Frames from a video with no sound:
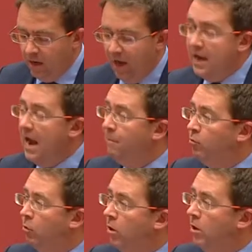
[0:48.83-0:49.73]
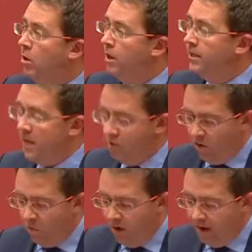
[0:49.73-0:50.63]
In April
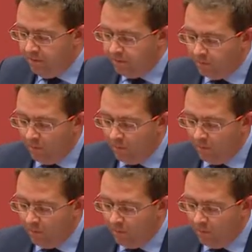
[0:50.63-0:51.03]
1901,